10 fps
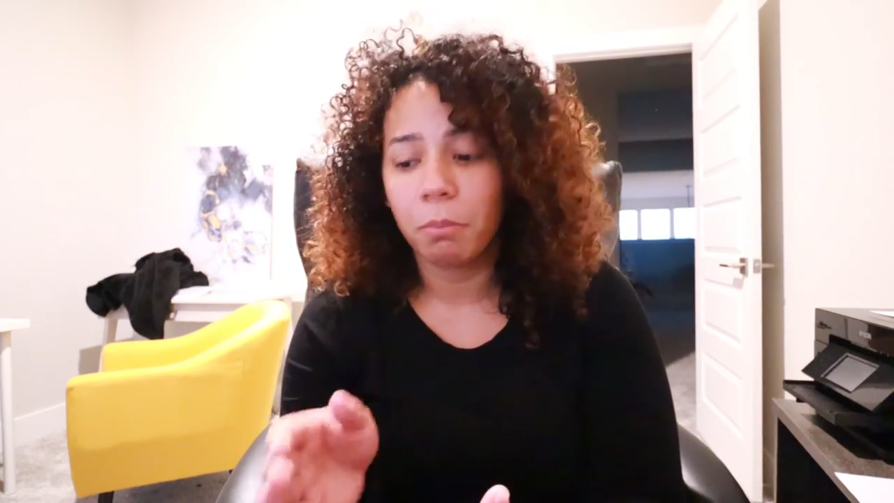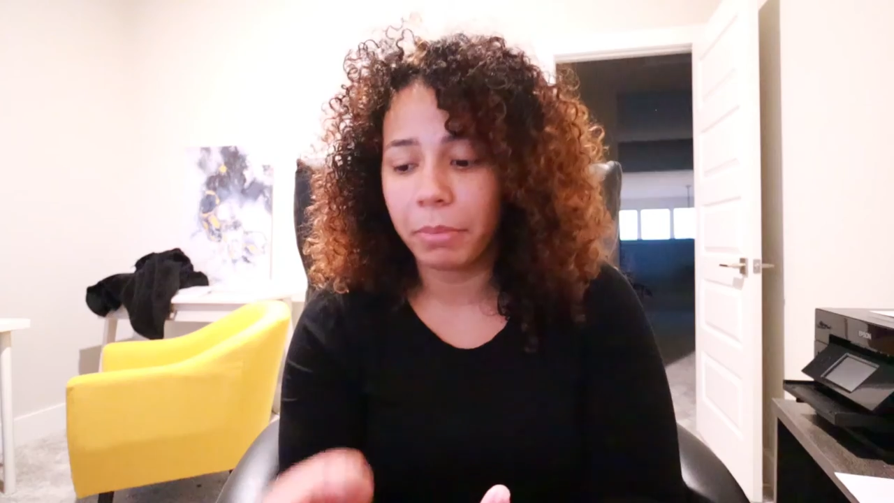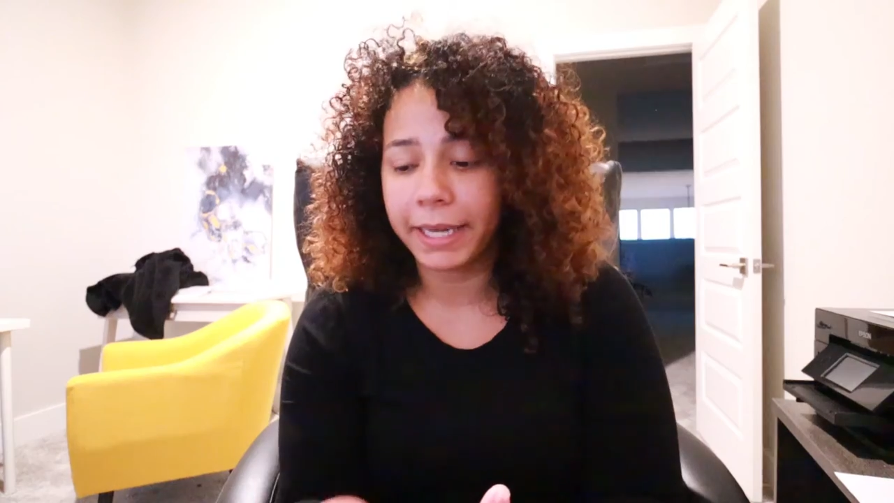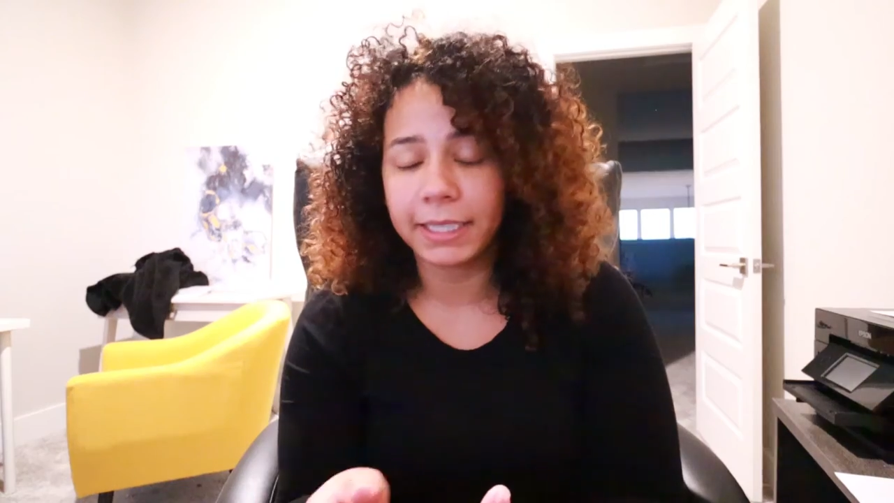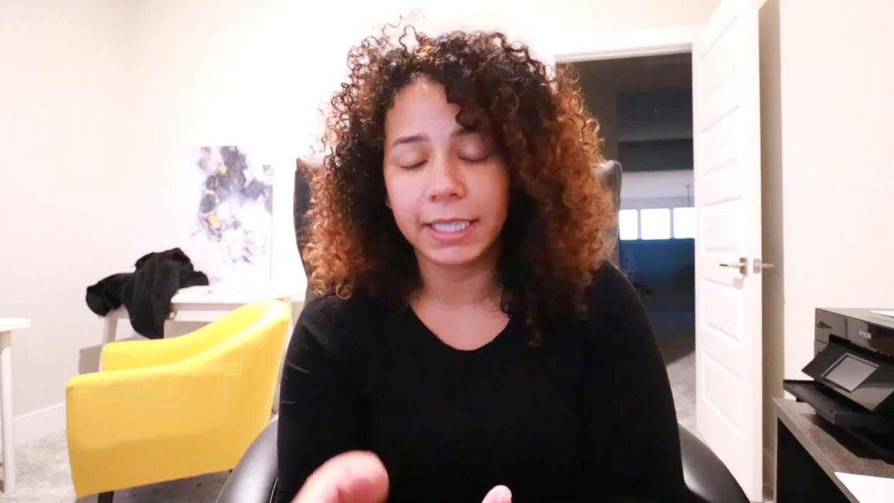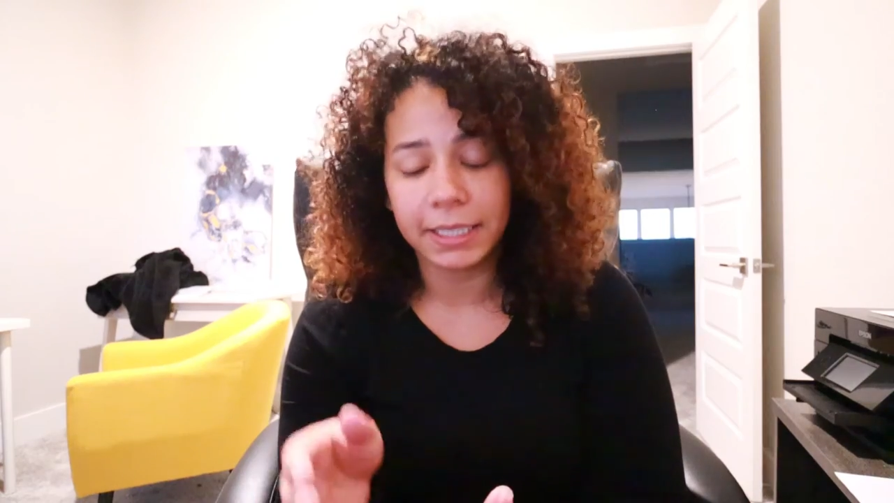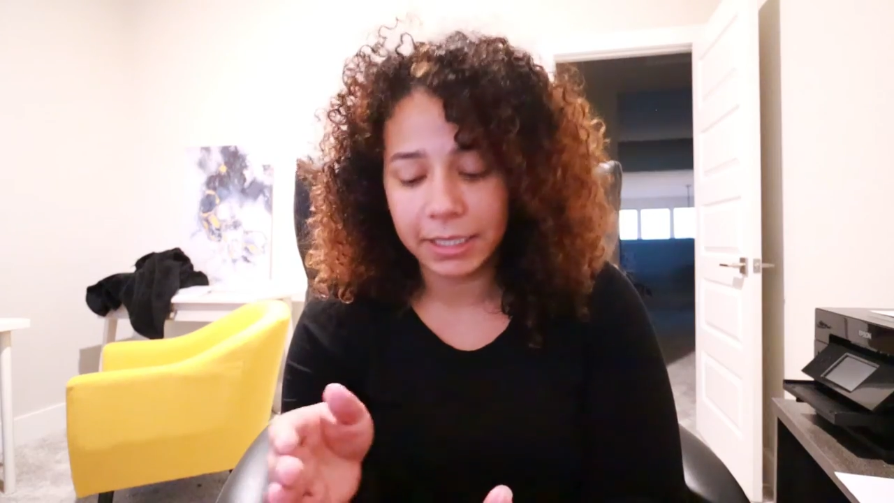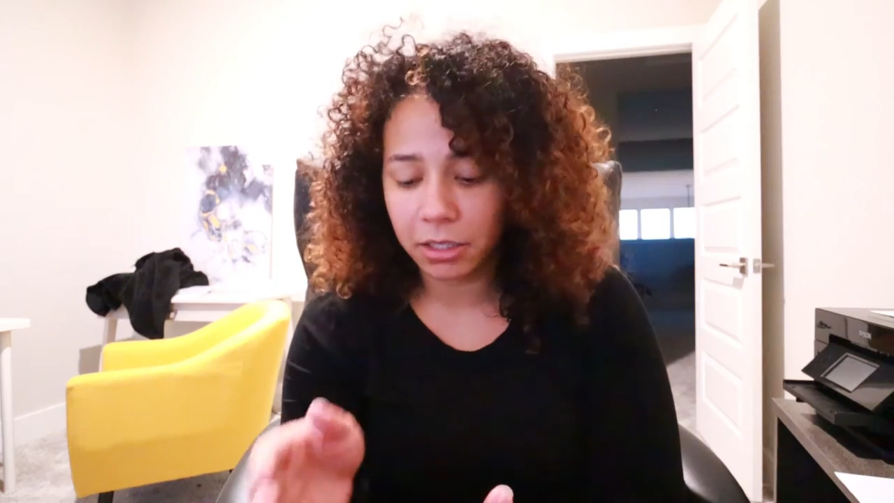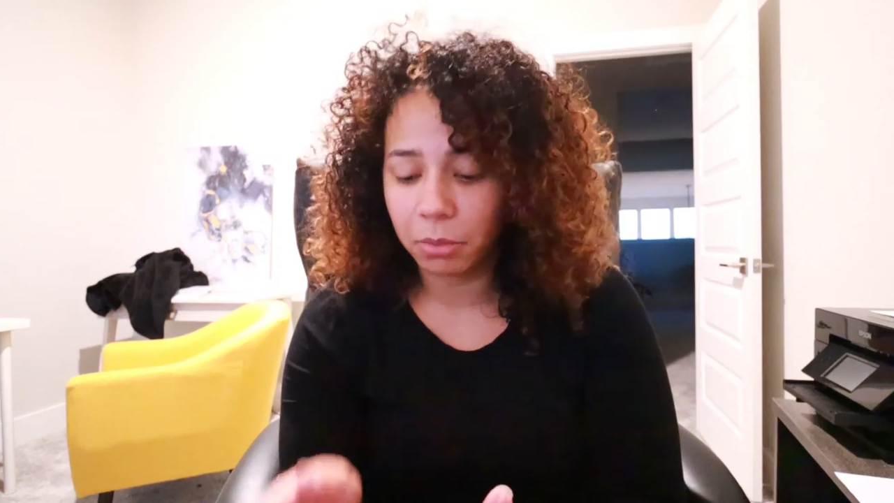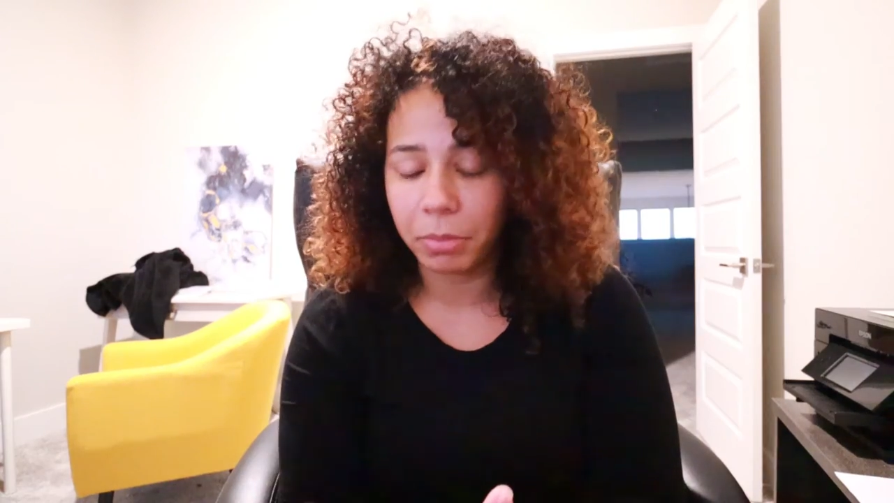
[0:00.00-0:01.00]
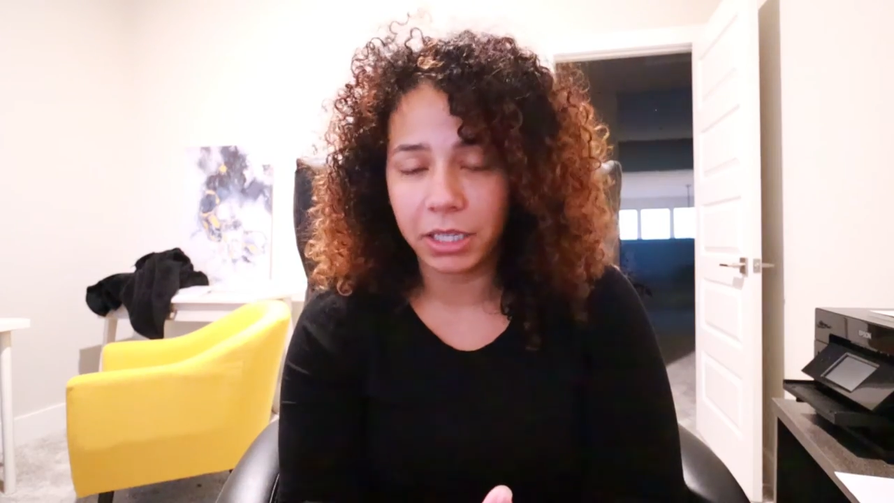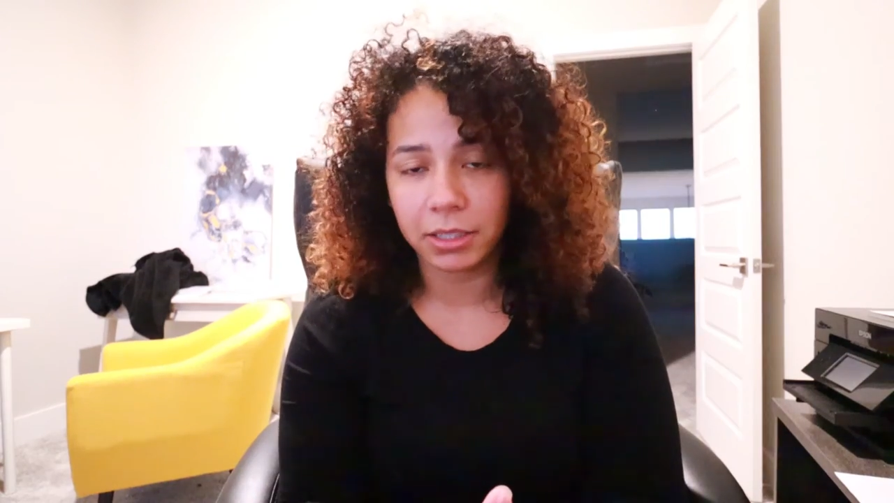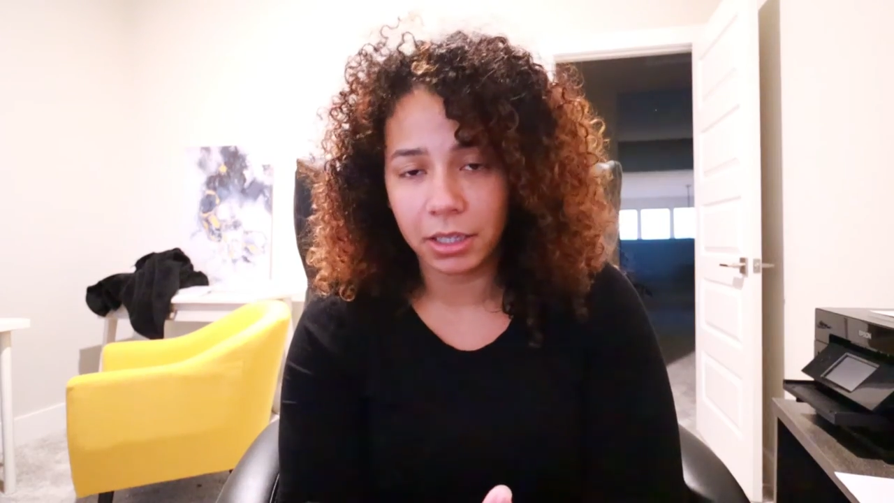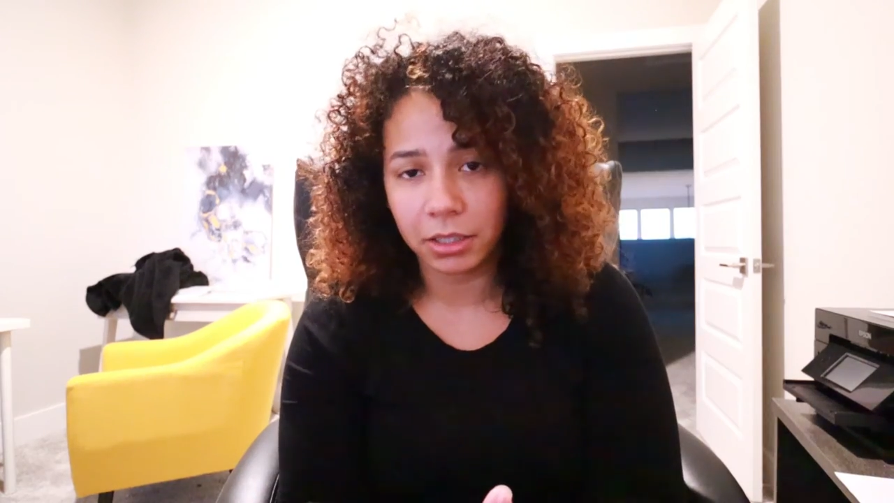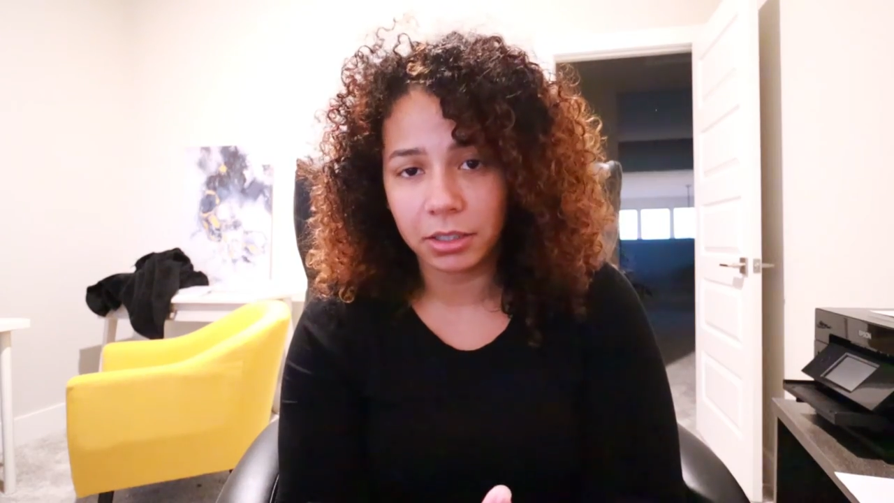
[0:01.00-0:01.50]
basics of the
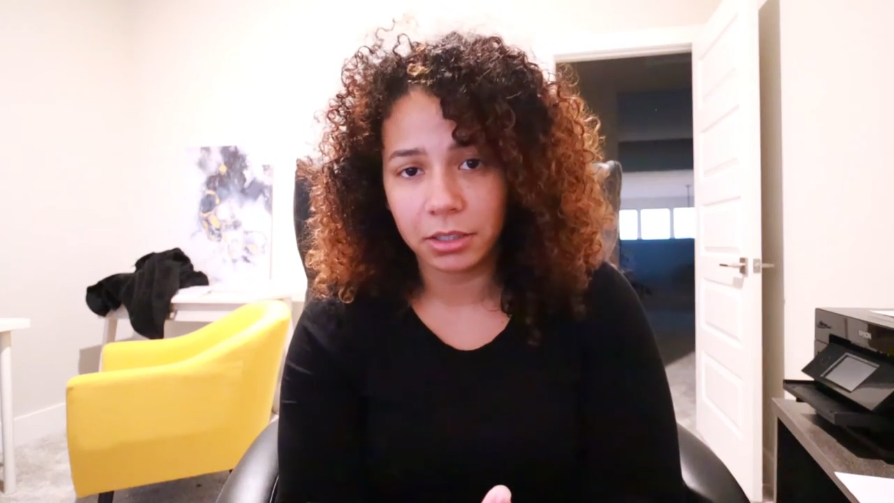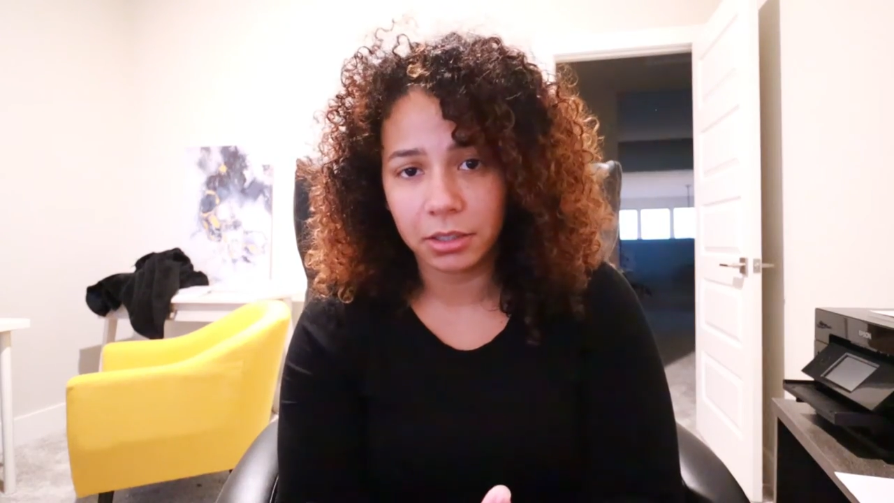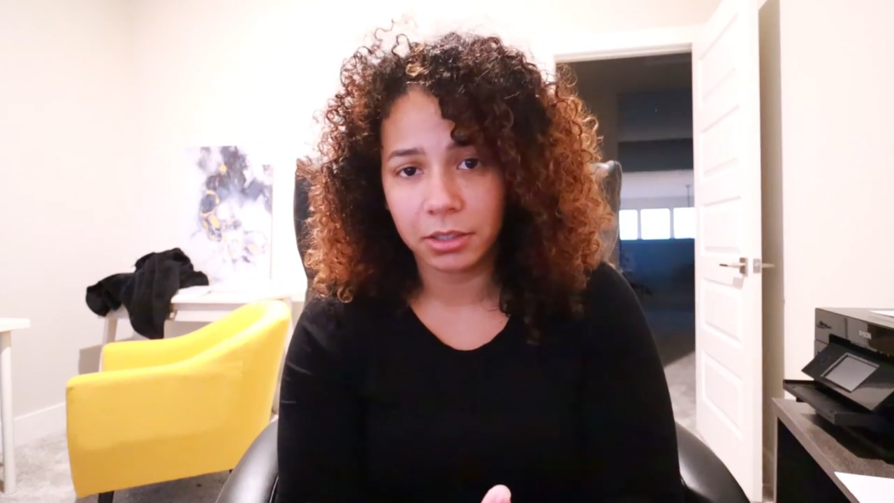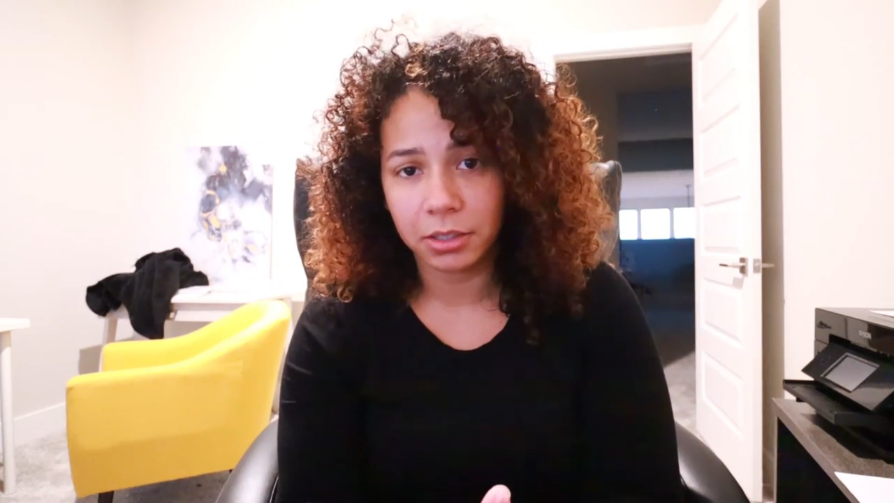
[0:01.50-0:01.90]
basics.